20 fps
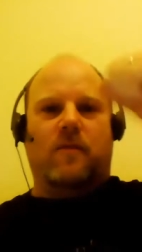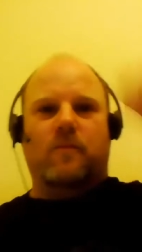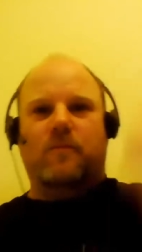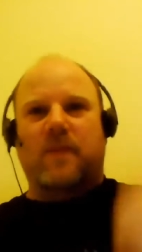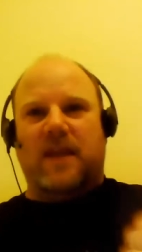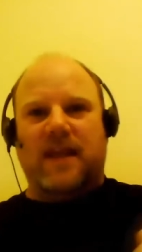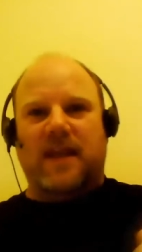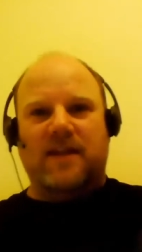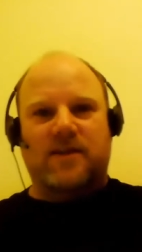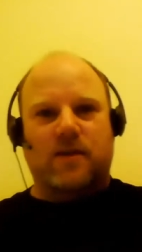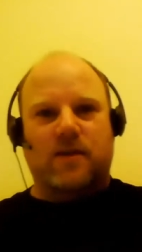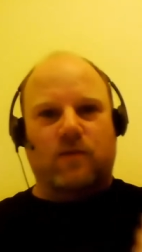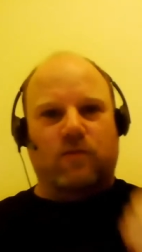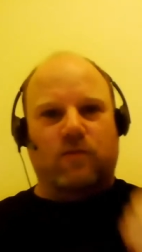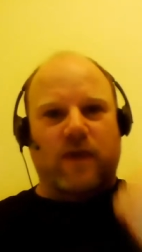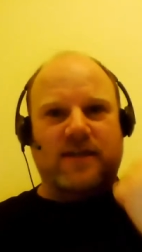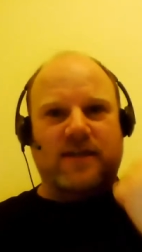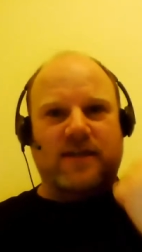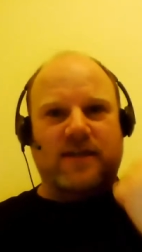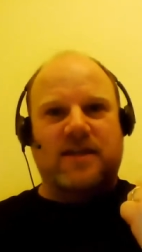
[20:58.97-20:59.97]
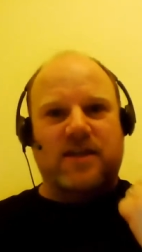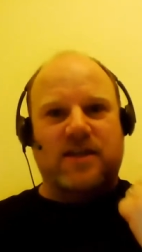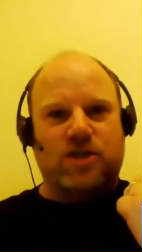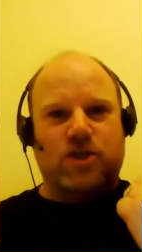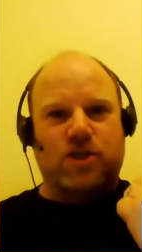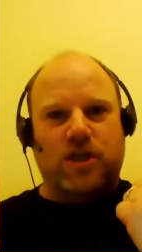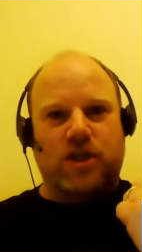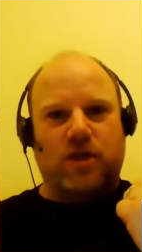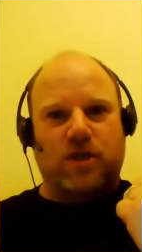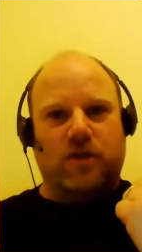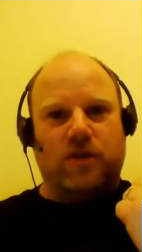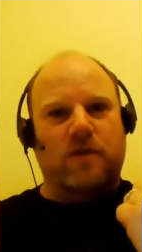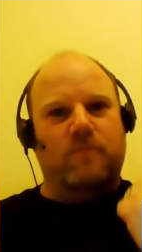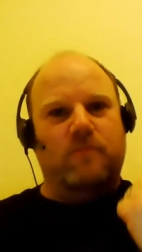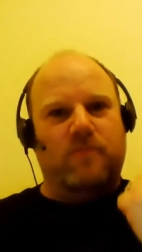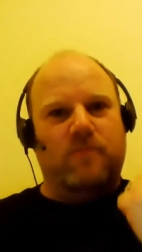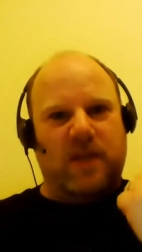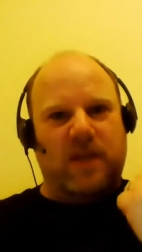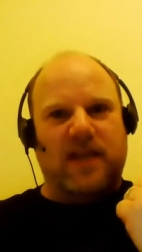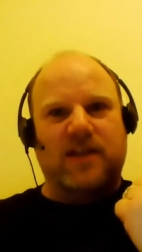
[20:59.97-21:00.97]
begins raises his shield,
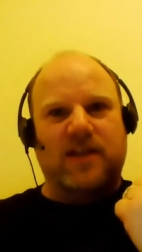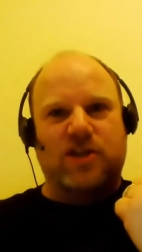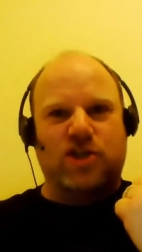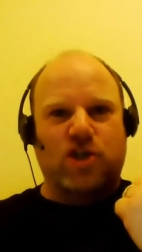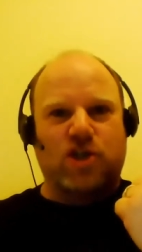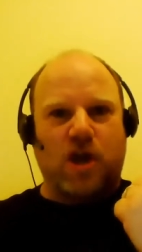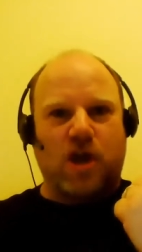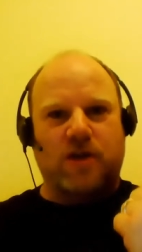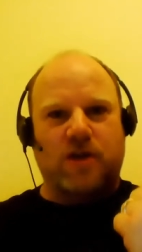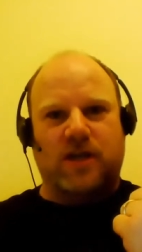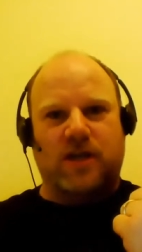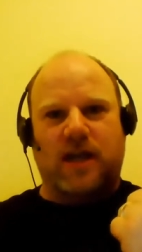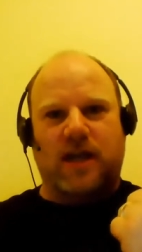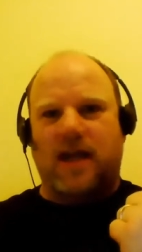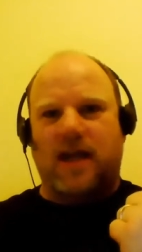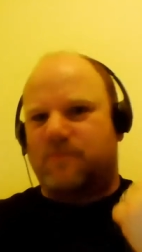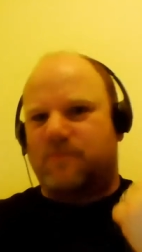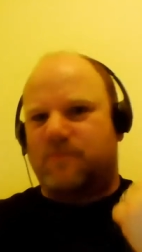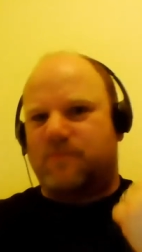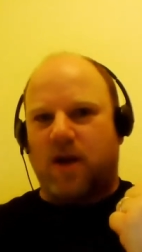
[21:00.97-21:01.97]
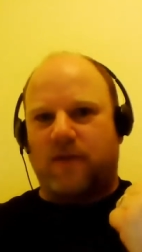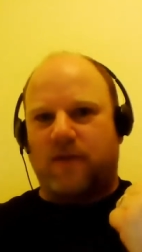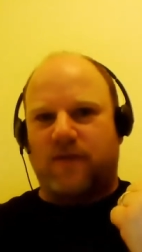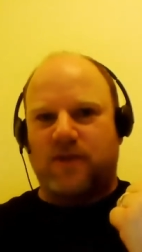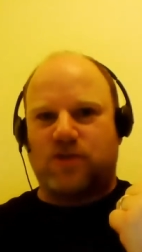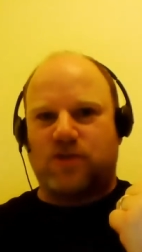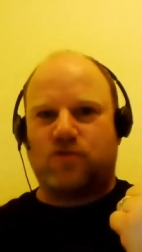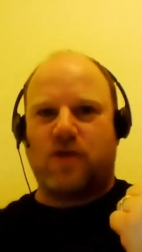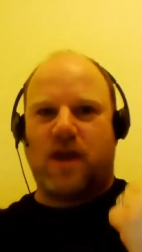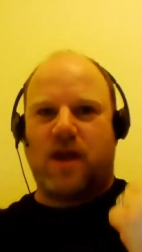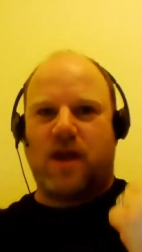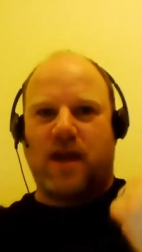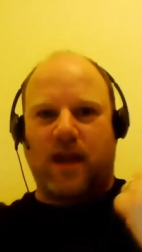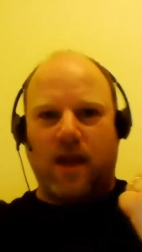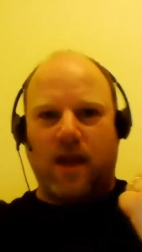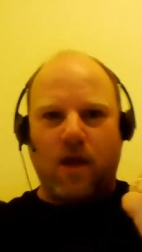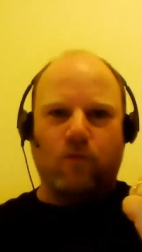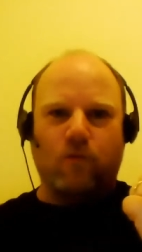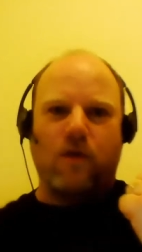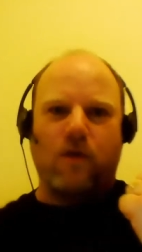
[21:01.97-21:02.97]
begins charging as part of his training,
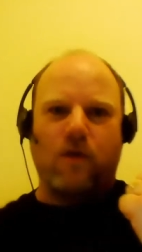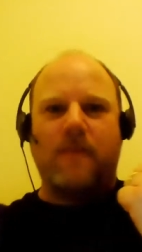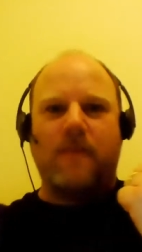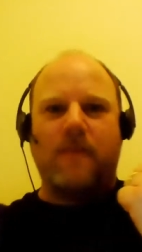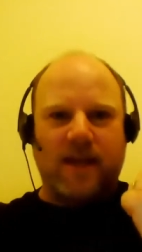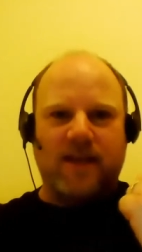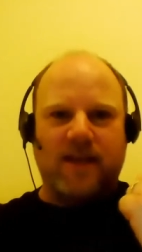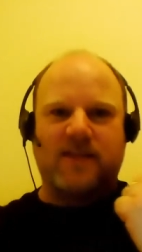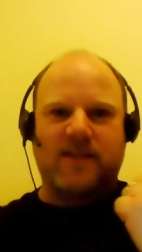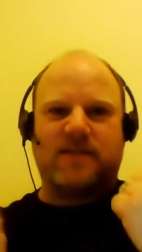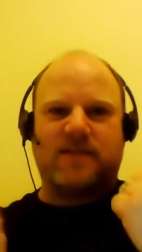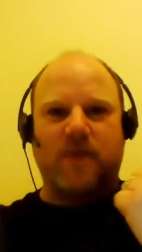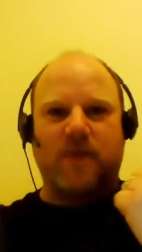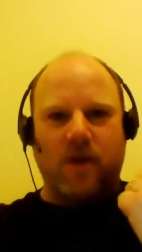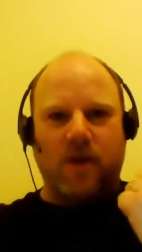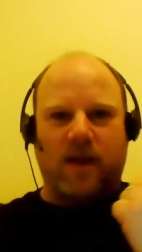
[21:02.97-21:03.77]
ramming his spear